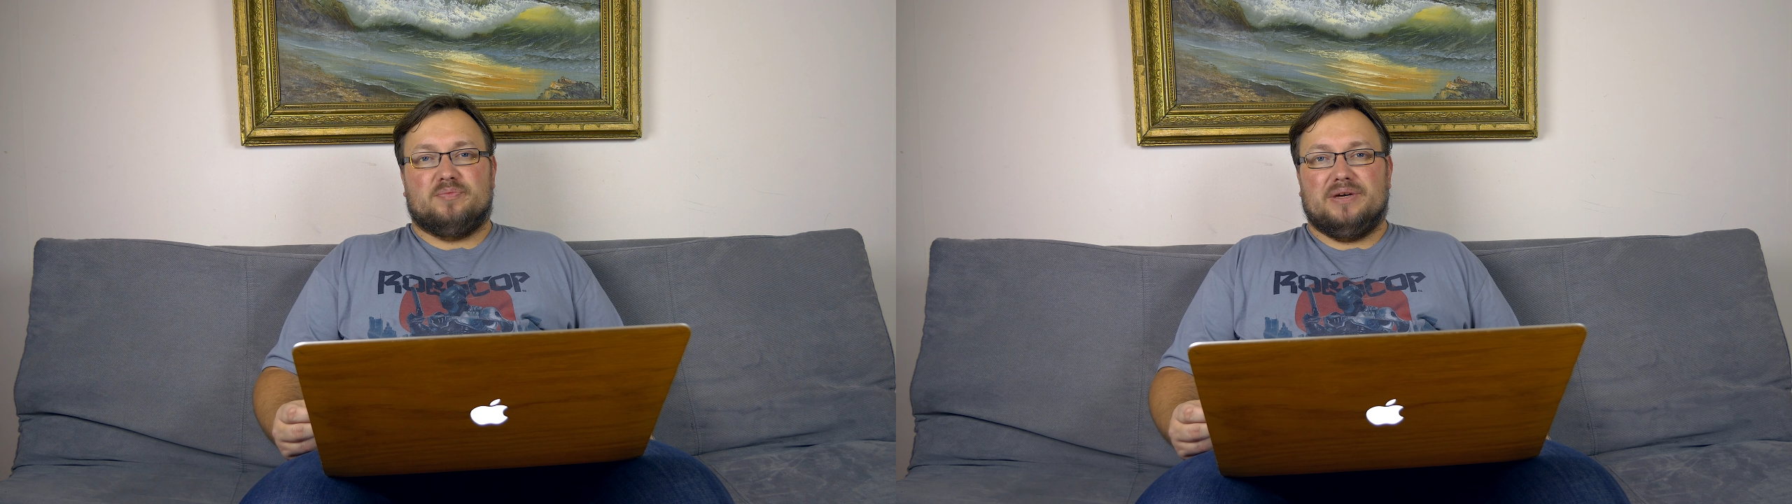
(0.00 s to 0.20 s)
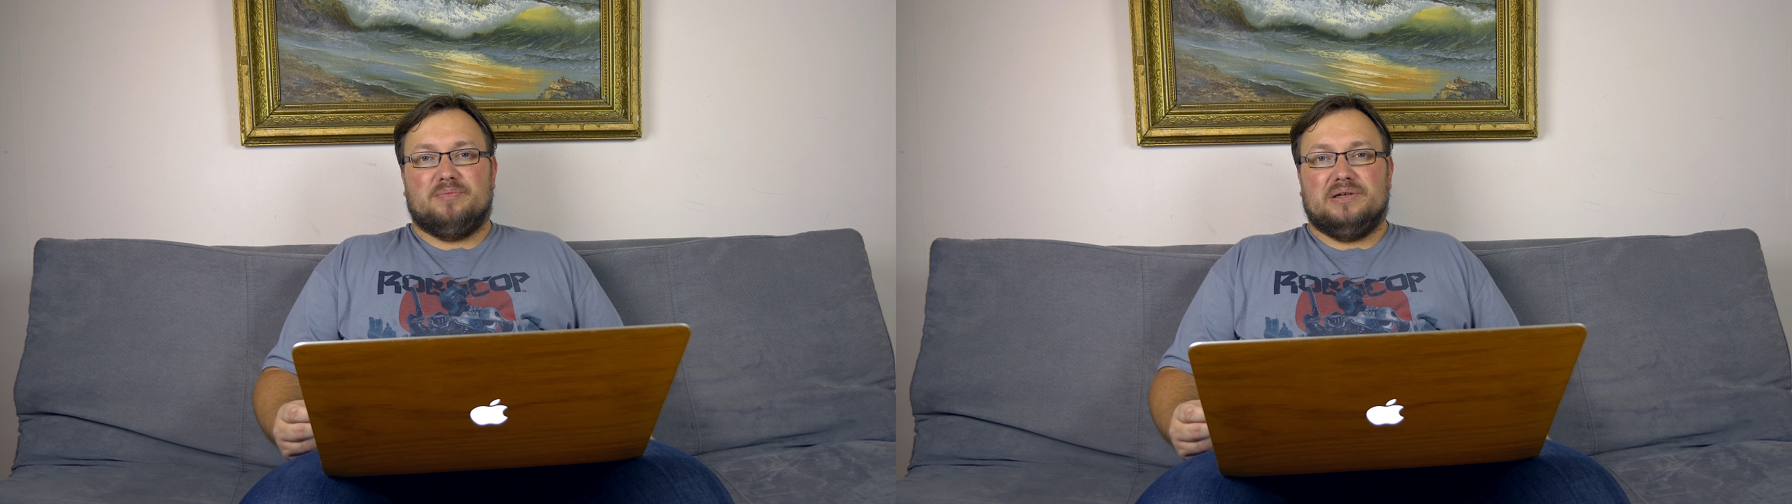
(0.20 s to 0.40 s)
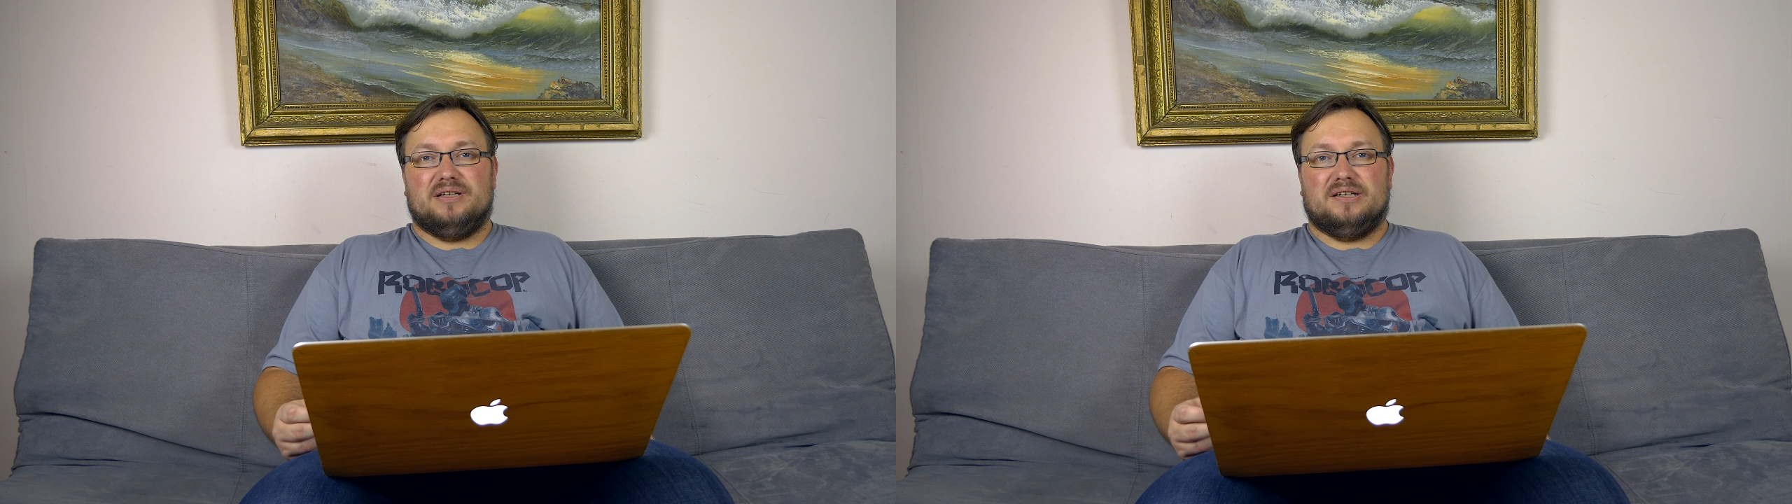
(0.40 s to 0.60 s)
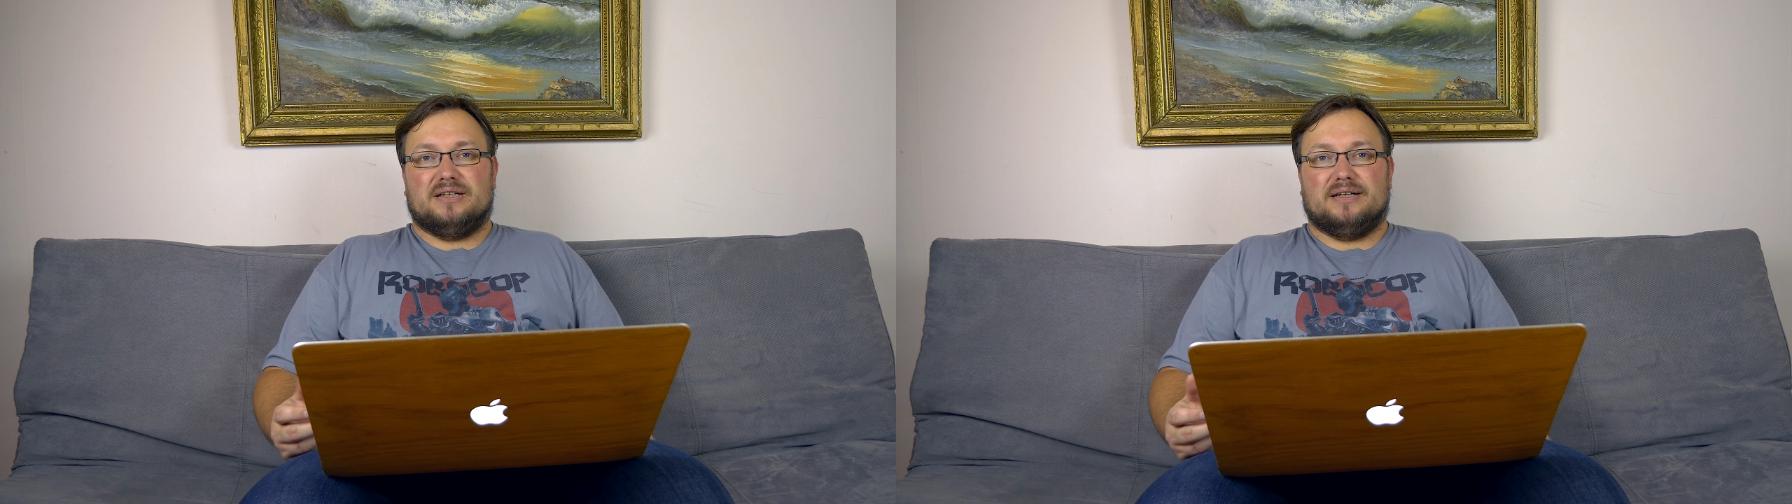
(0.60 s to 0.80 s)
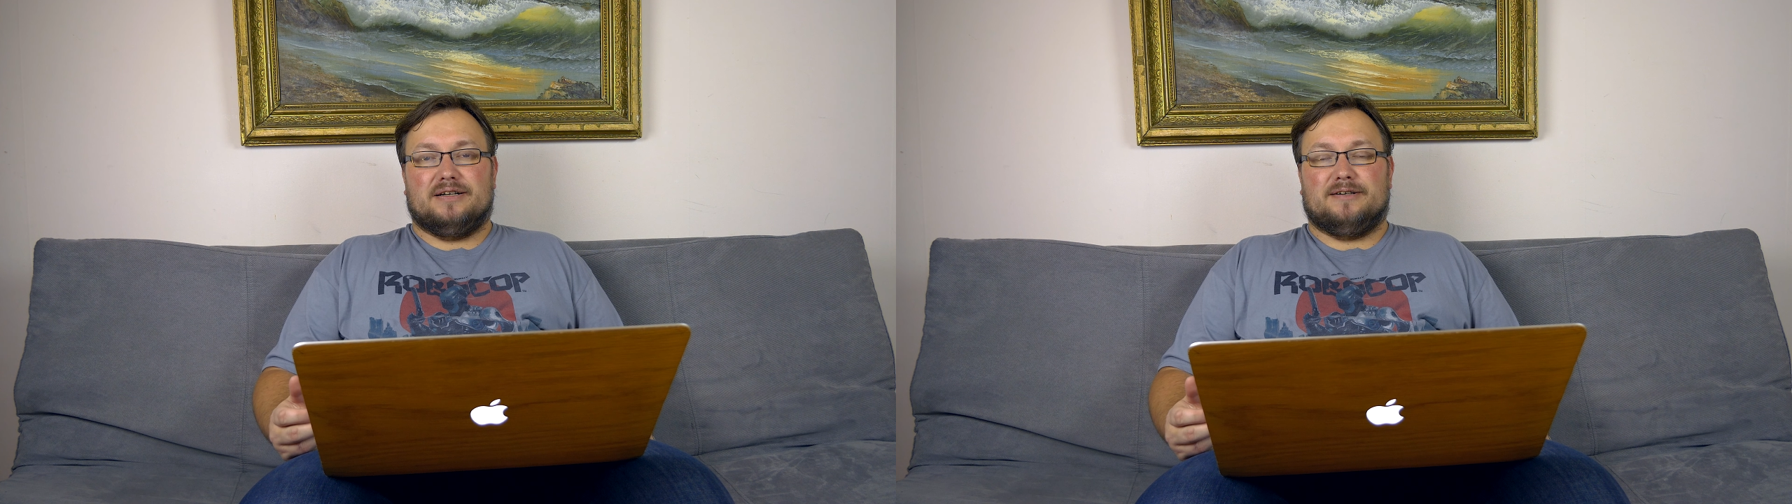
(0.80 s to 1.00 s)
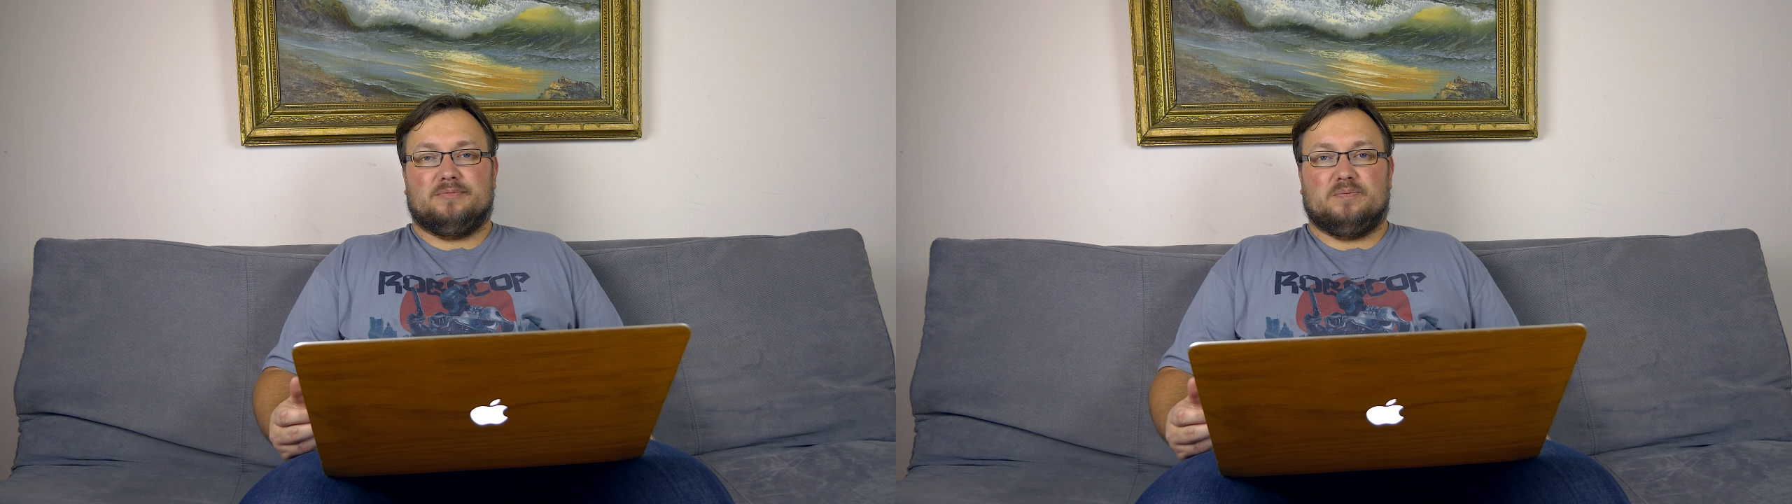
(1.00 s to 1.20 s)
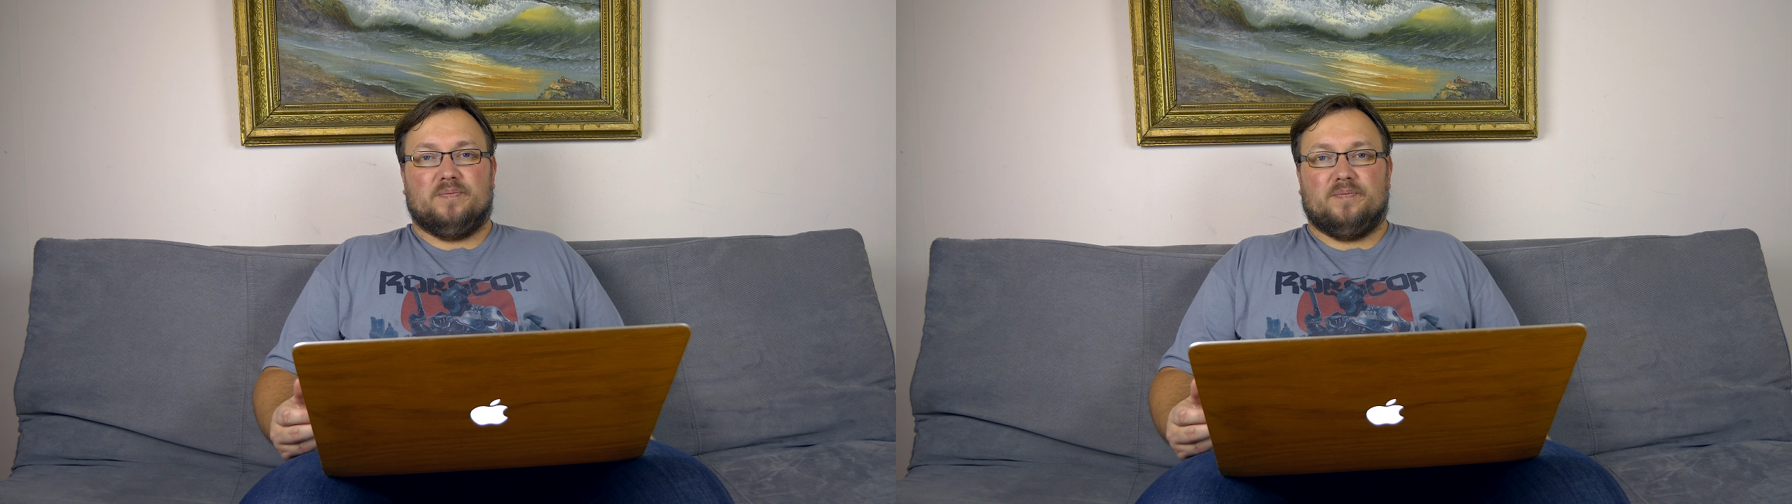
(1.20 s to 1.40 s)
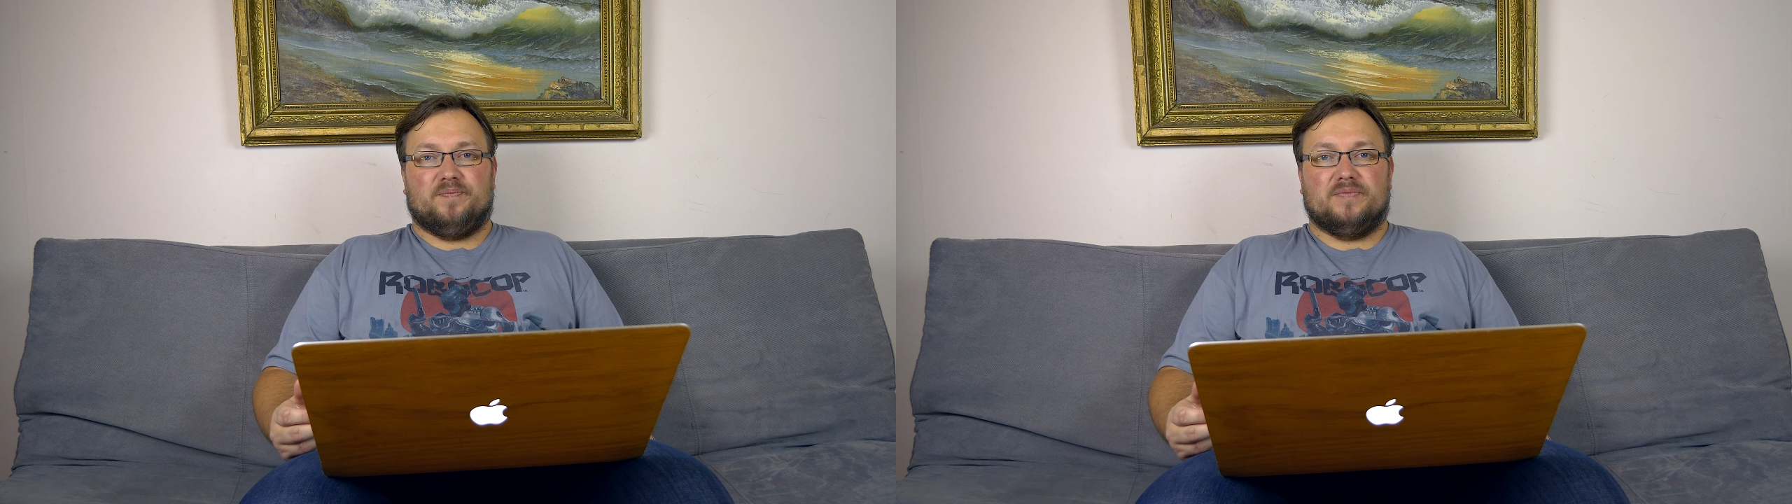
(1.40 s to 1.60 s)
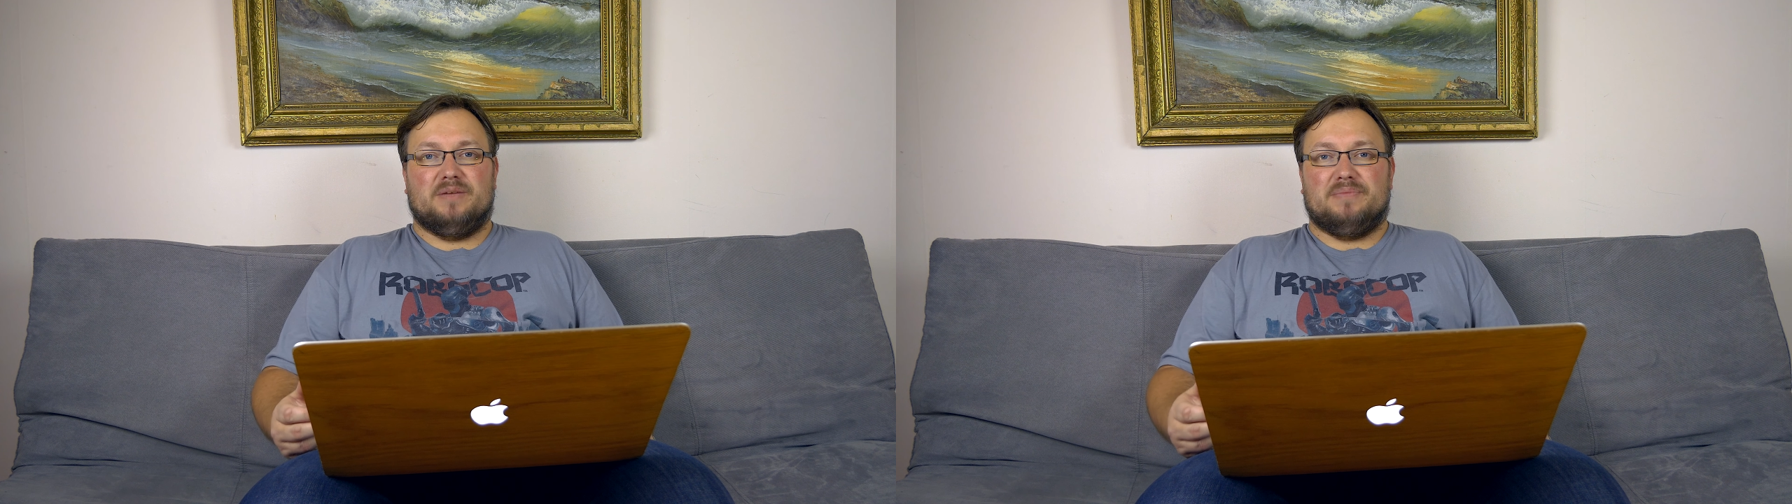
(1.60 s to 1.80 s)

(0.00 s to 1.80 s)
Maybe the